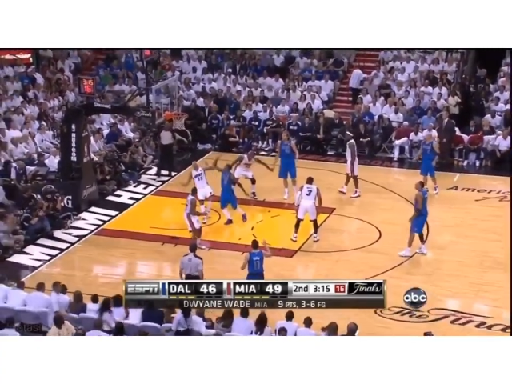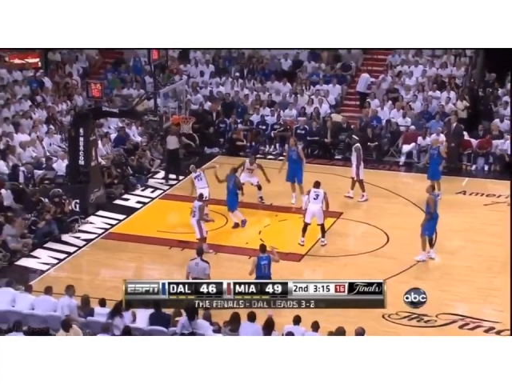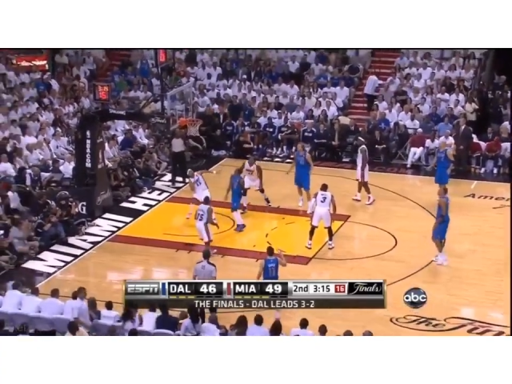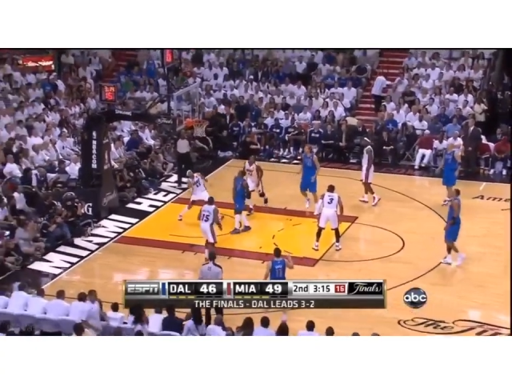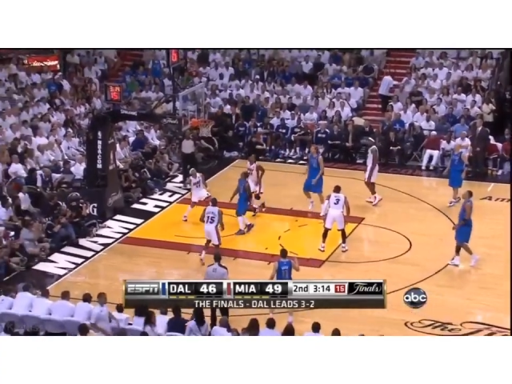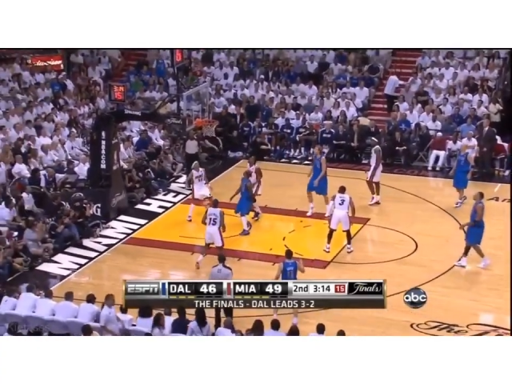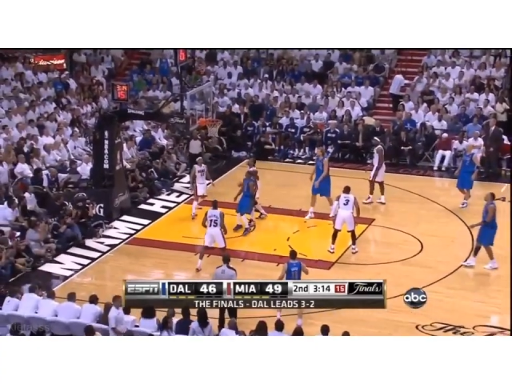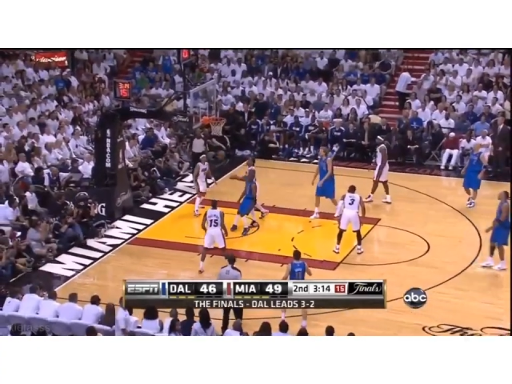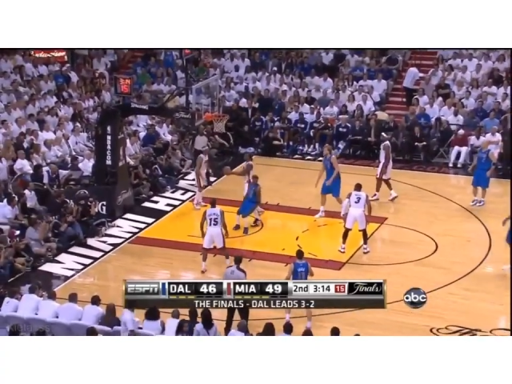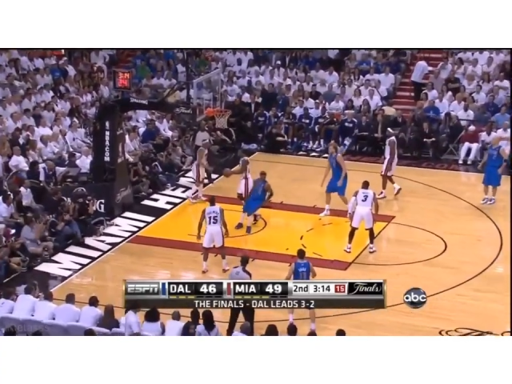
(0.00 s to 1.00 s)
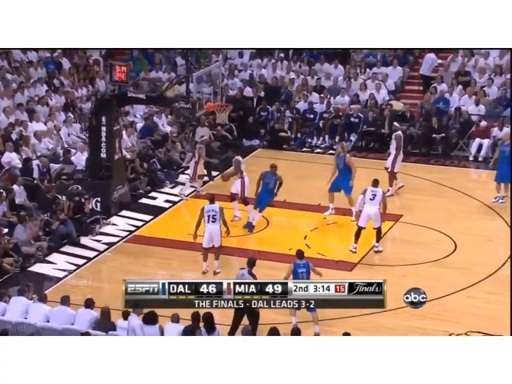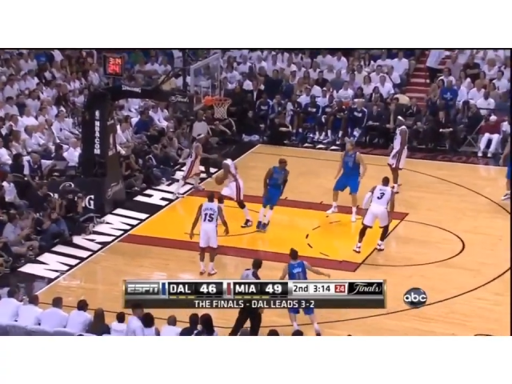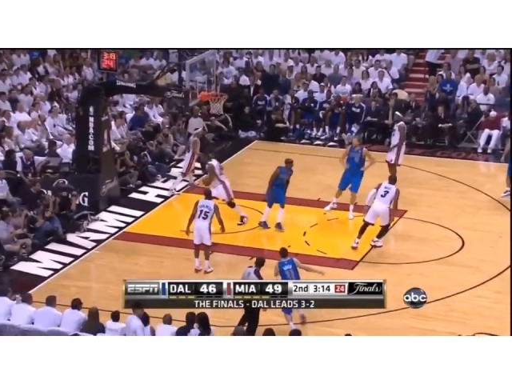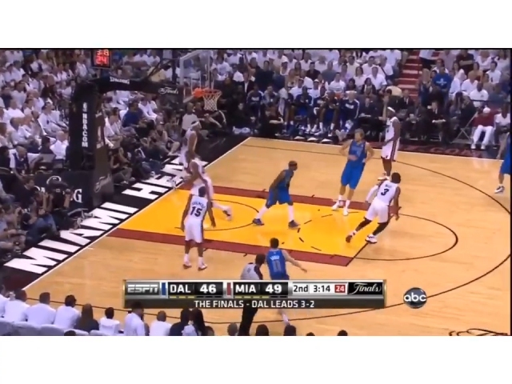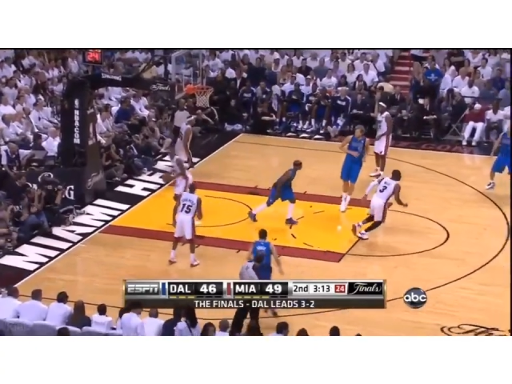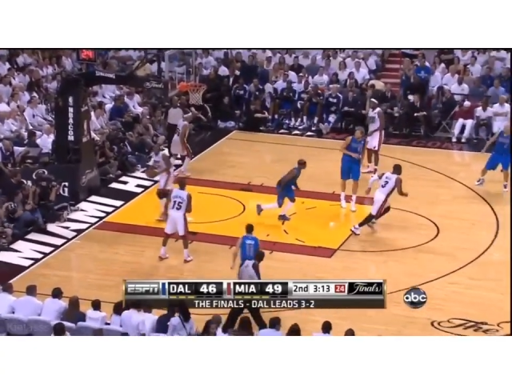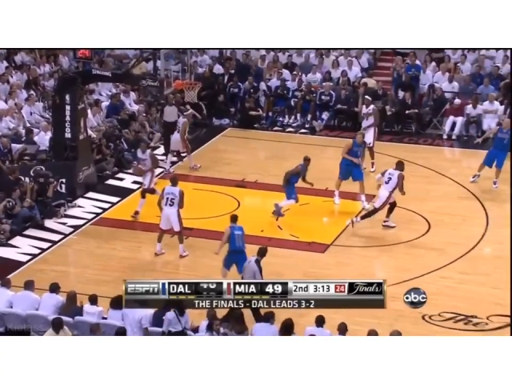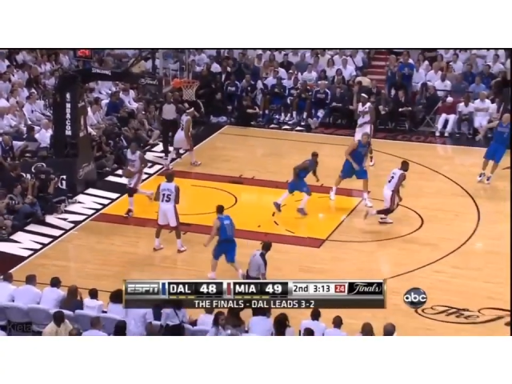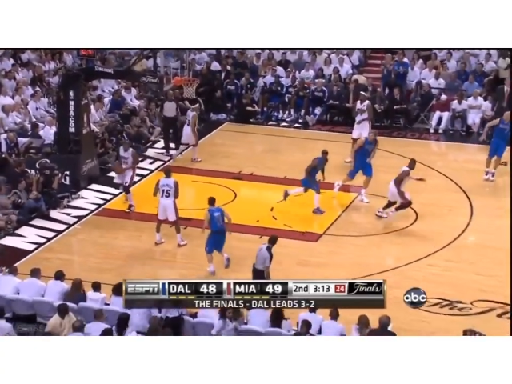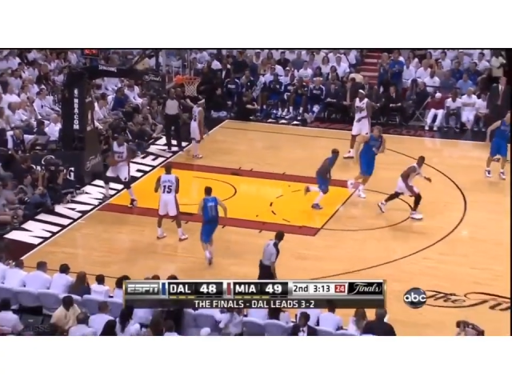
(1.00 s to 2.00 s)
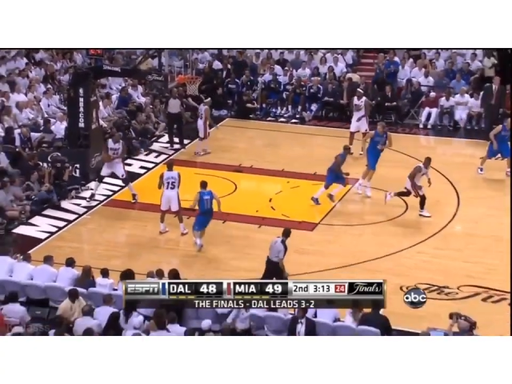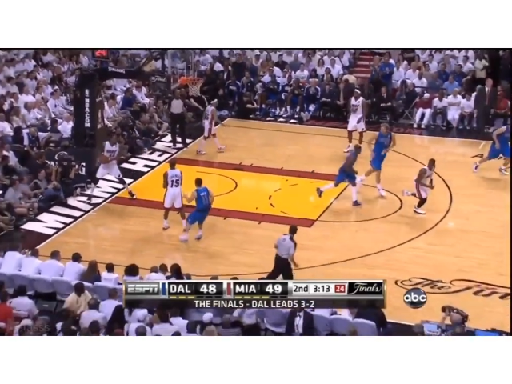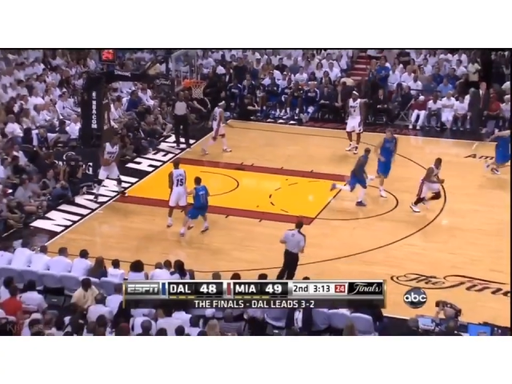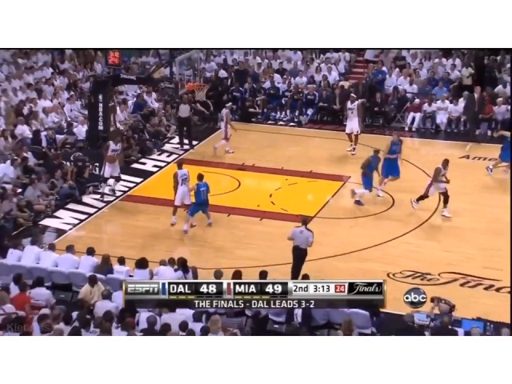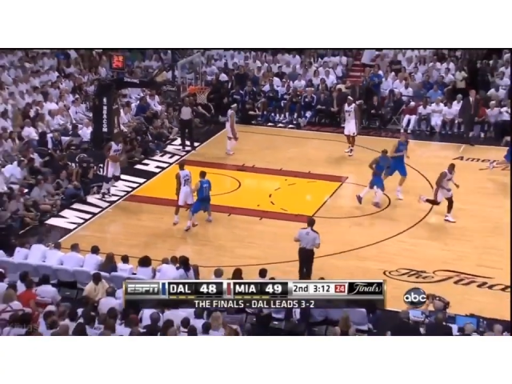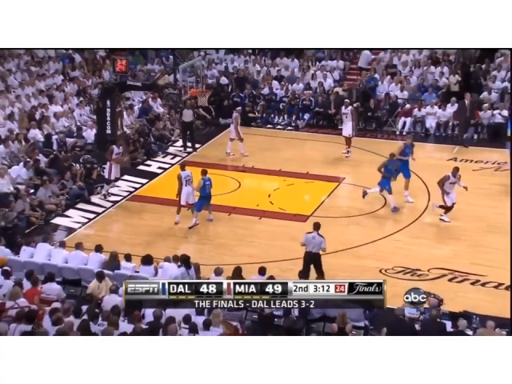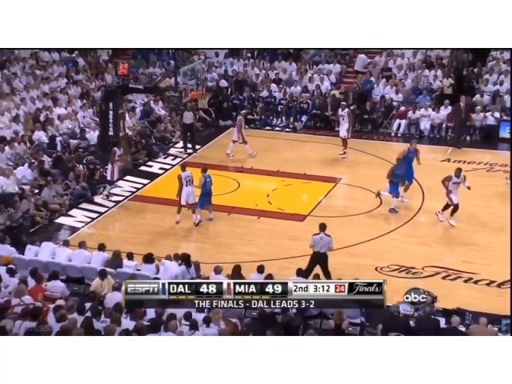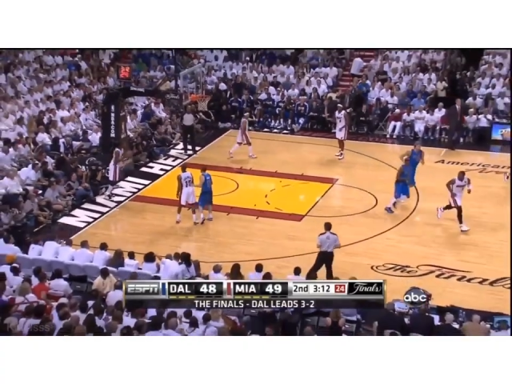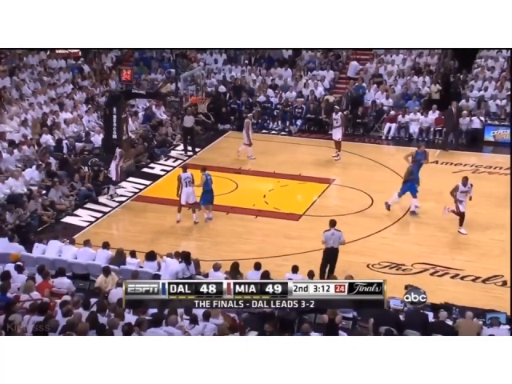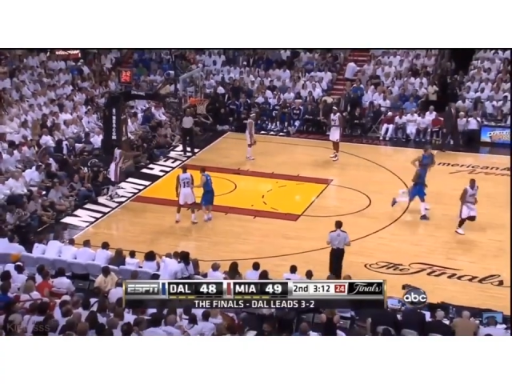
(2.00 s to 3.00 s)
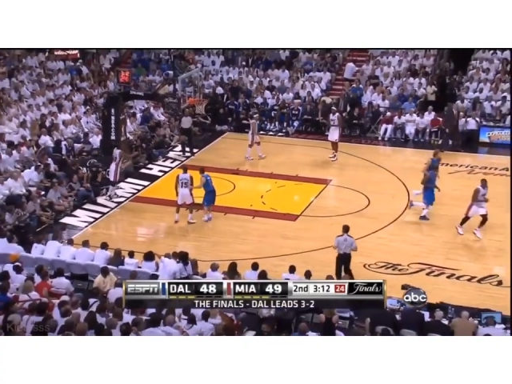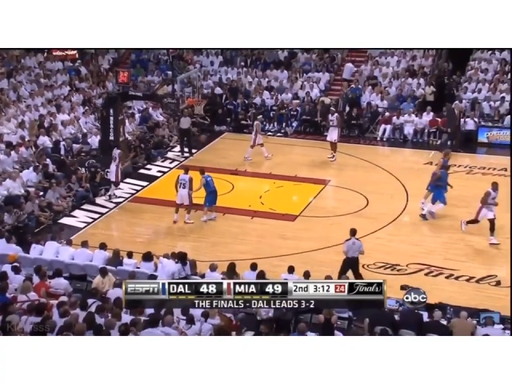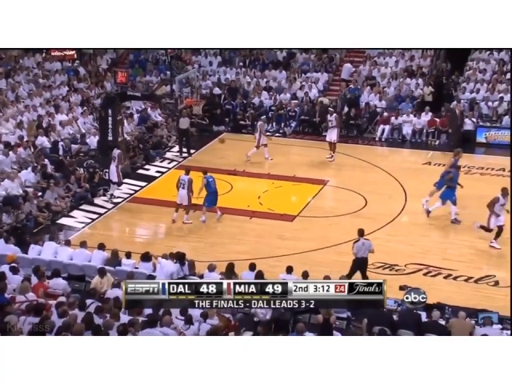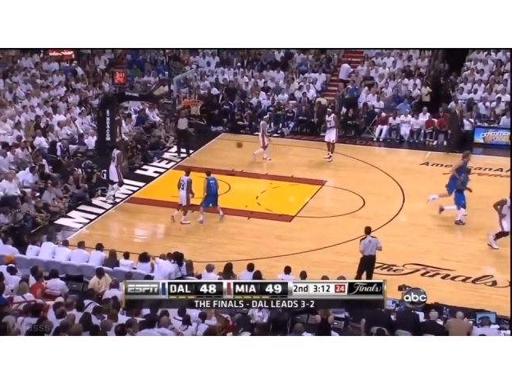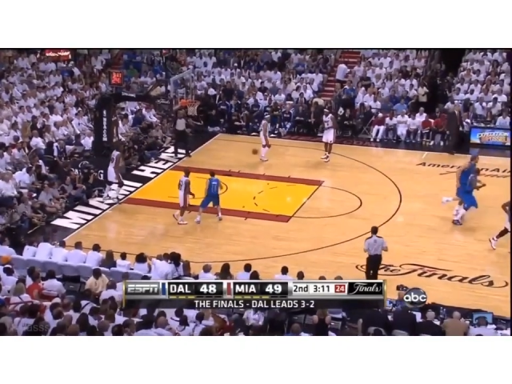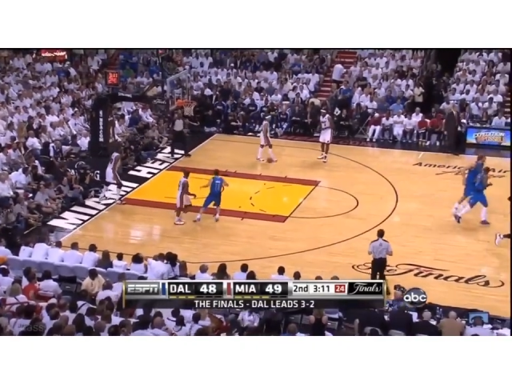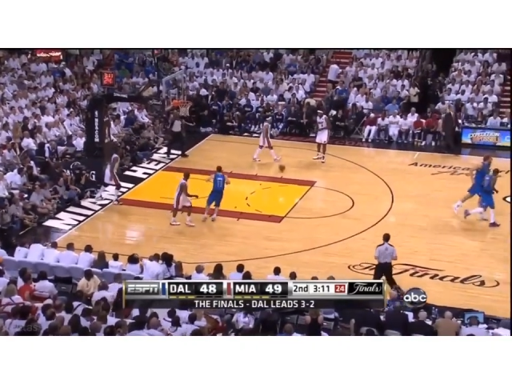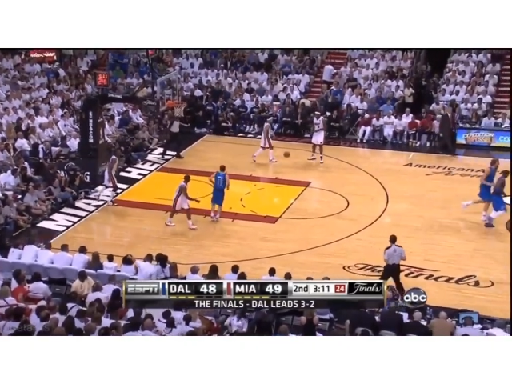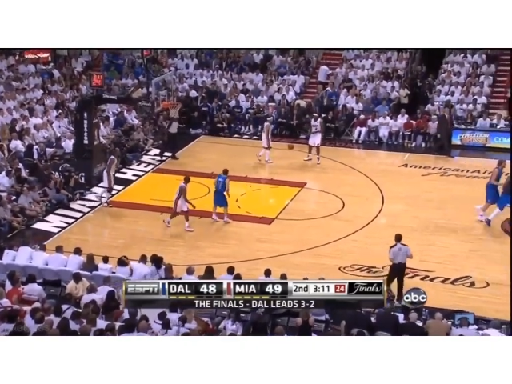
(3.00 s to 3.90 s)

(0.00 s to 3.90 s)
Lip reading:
Nobody's mouth can be seen.